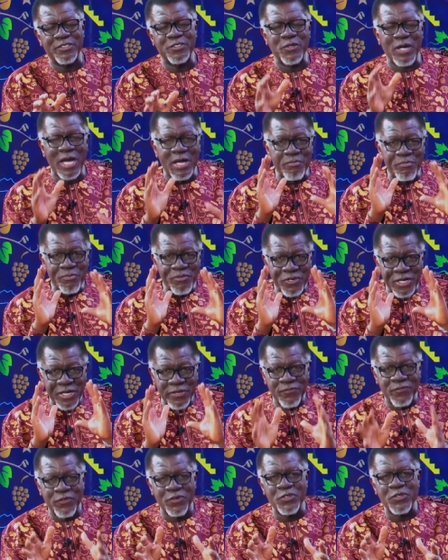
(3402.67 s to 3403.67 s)
So I
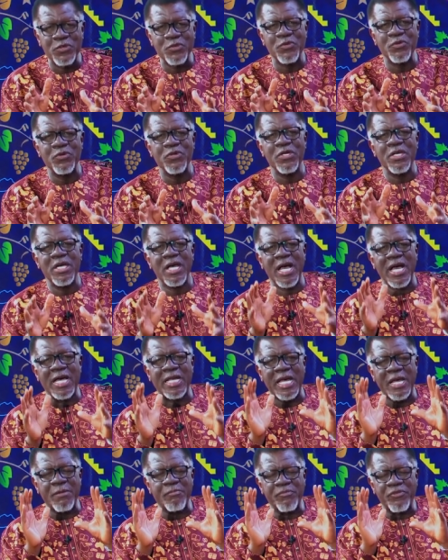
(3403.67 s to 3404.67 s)
pray for you,
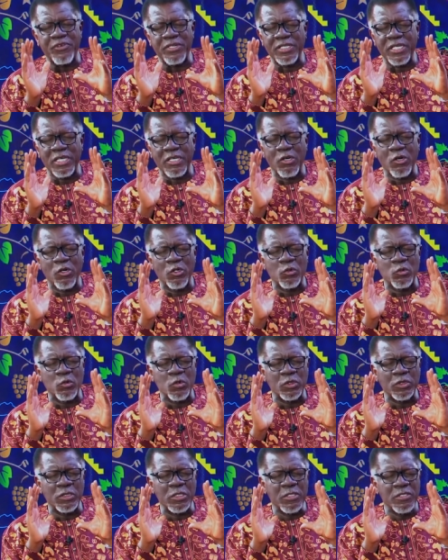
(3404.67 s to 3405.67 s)
and I pray that God
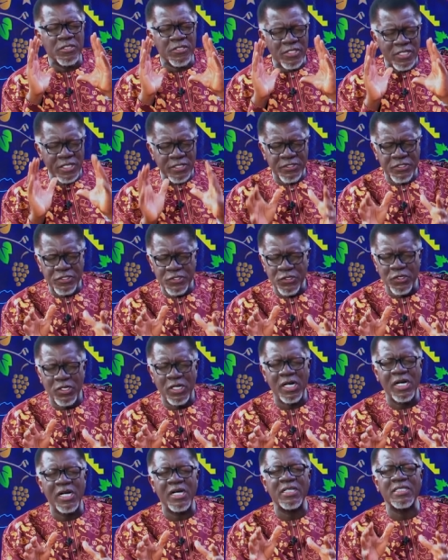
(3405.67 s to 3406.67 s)
will touch your
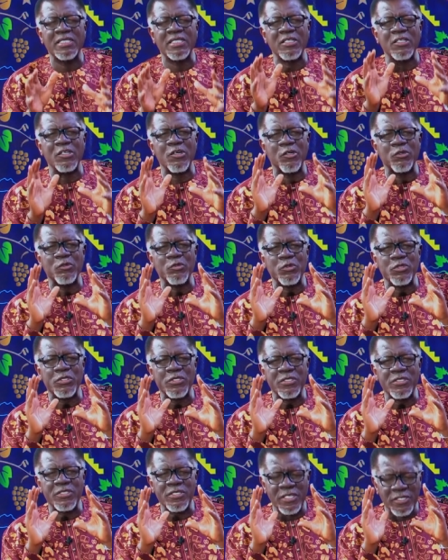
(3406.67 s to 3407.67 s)
heart and God will
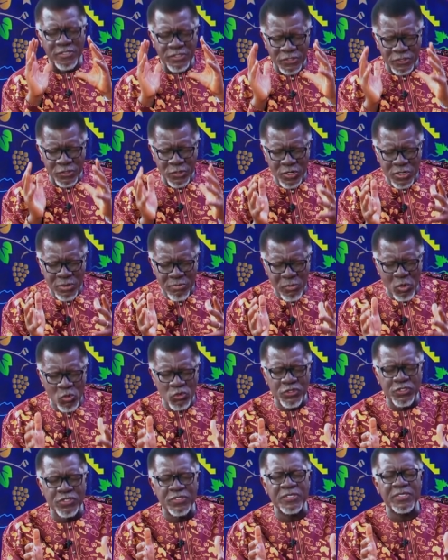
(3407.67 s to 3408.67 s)
touch your
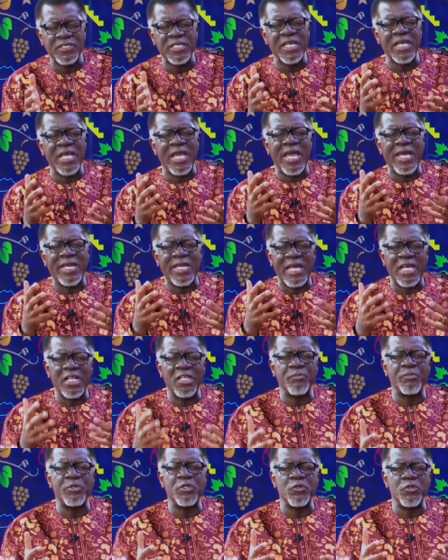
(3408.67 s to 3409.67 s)
emotions and
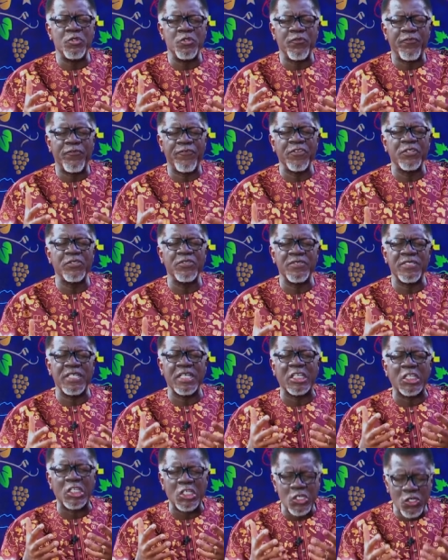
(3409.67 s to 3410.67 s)
help you to feel
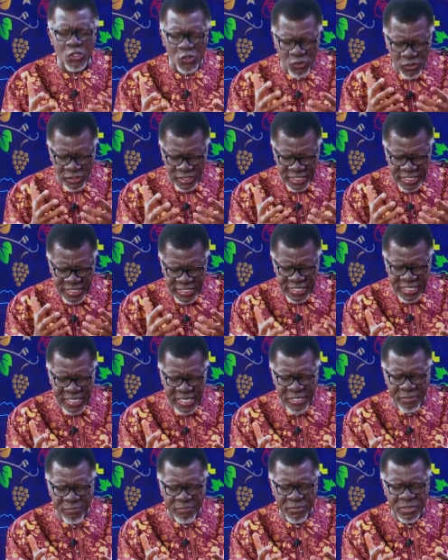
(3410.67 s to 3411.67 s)
secure in
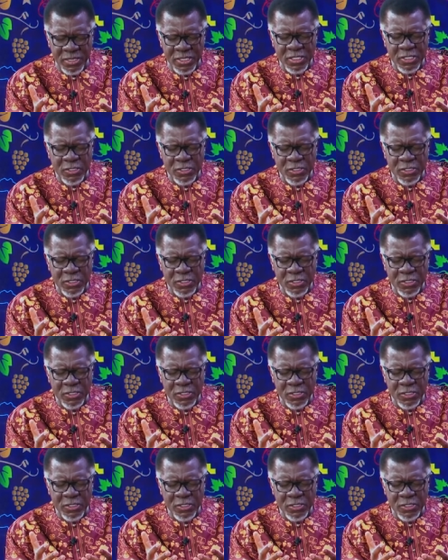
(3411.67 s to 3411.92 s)
Him,